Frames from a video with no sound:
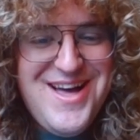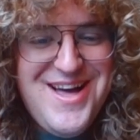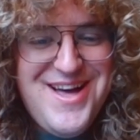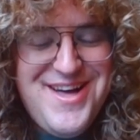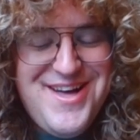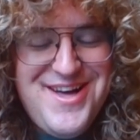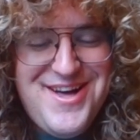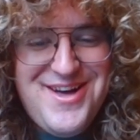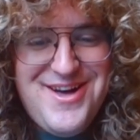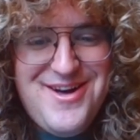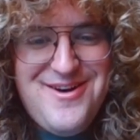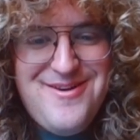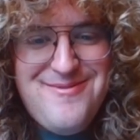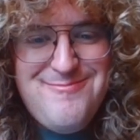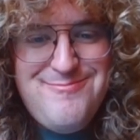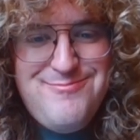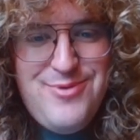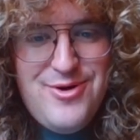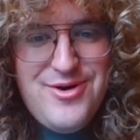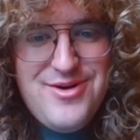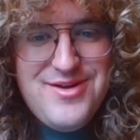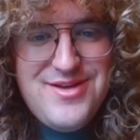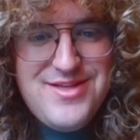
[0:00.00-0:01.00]

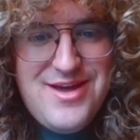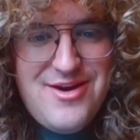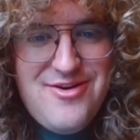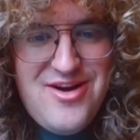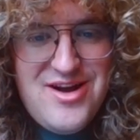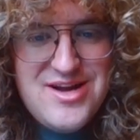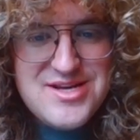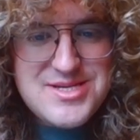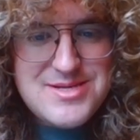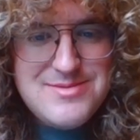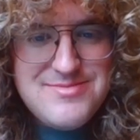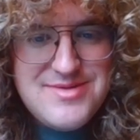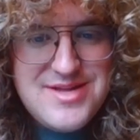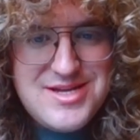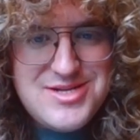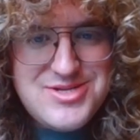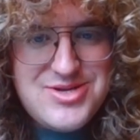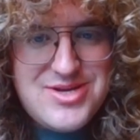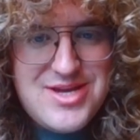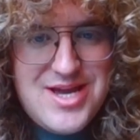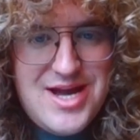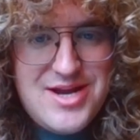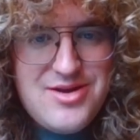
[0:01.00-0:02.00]
But there are some things
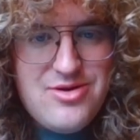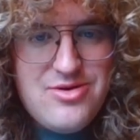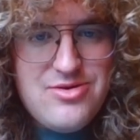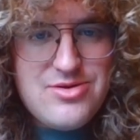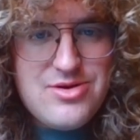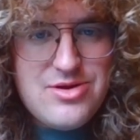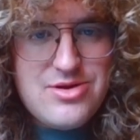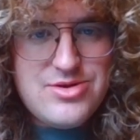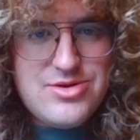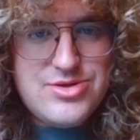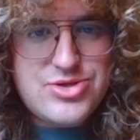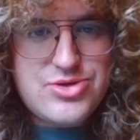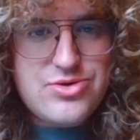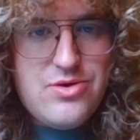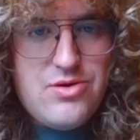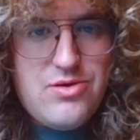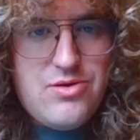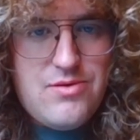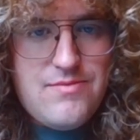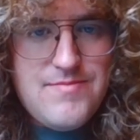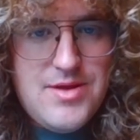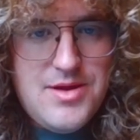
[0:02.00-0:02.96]
you cannot control.